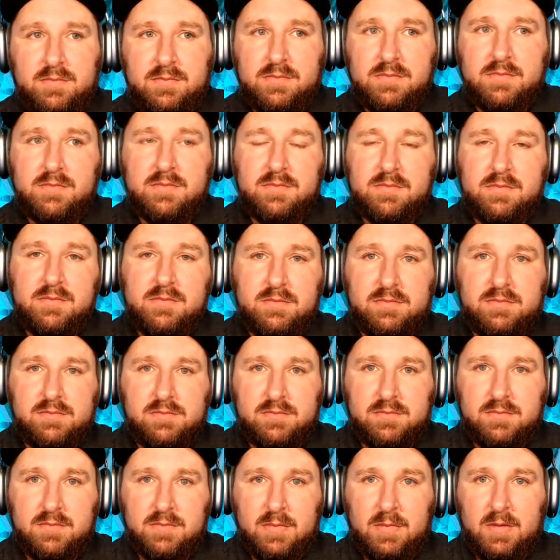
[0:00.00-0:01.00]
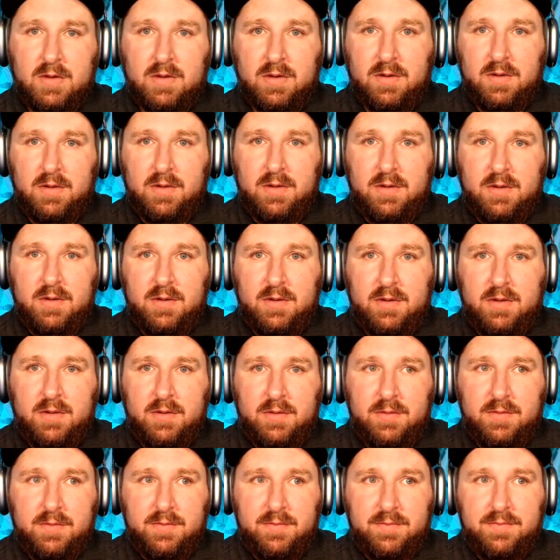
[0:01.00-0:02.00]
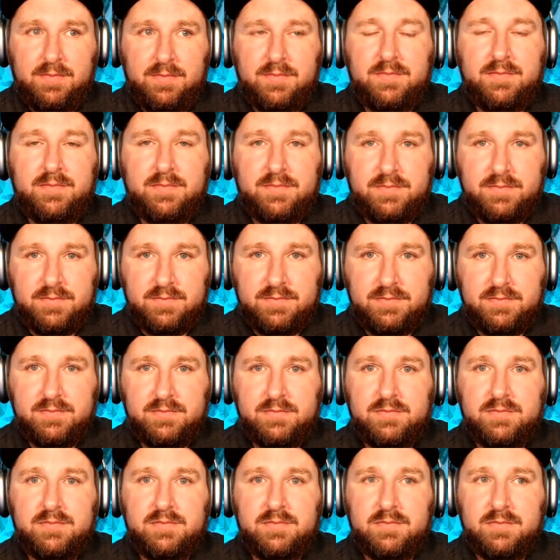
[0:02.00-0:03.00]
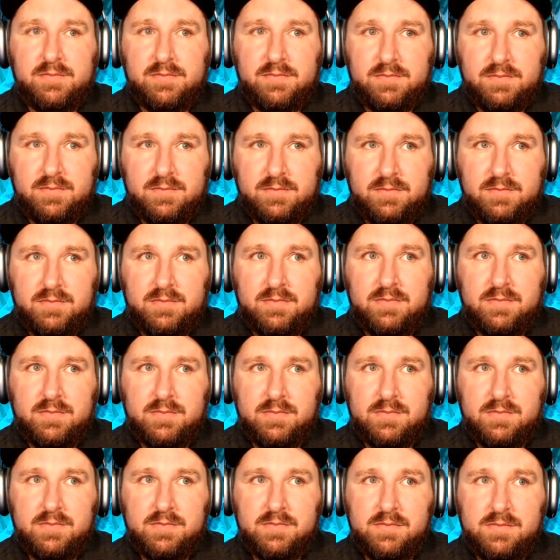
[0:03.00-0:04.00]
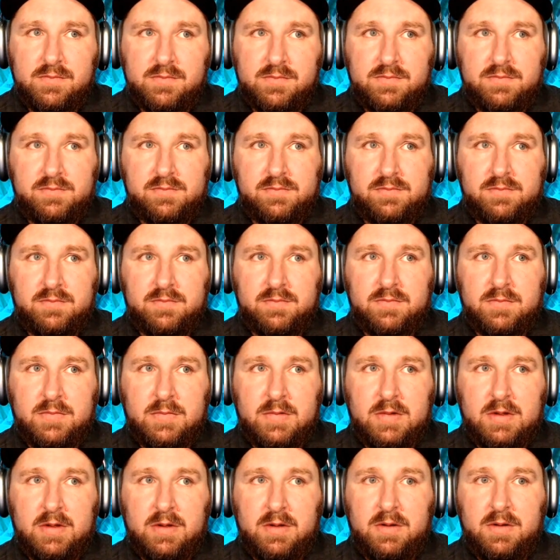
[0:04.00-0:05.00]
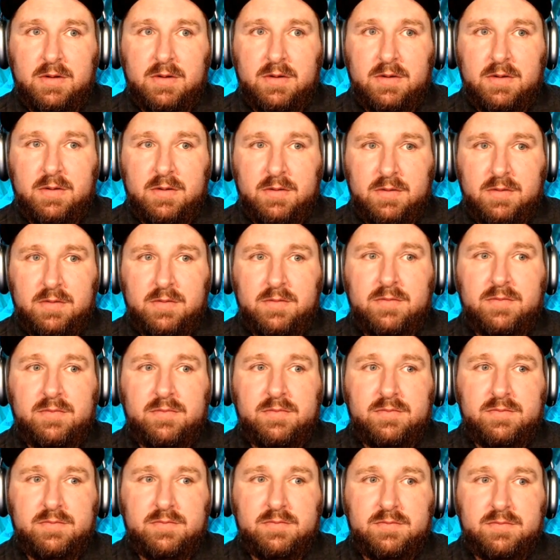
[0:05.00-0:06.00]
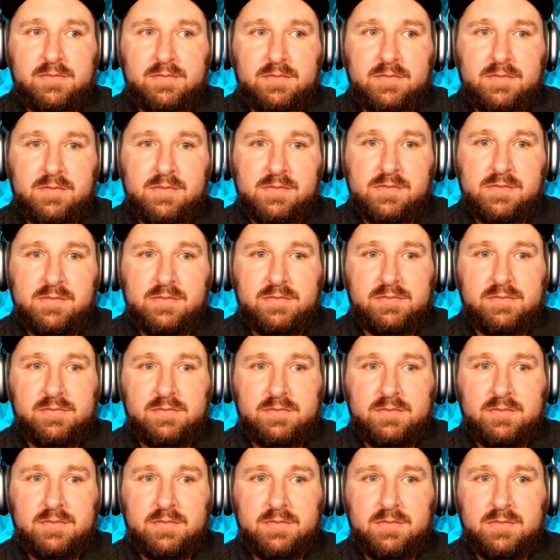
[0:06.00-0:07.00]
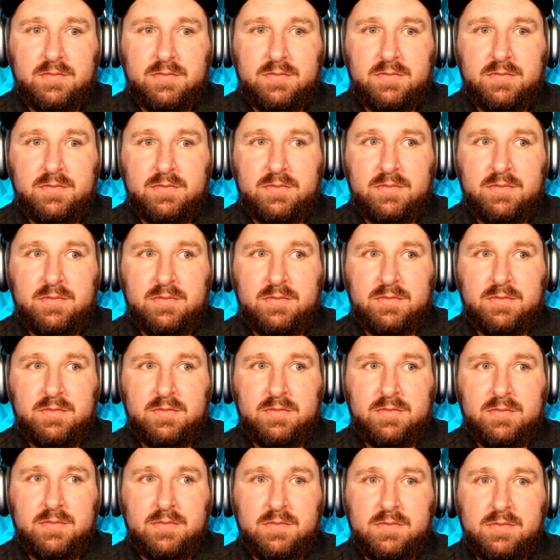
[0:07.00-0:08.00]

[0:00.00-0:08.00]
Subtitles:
This person isn't speaking.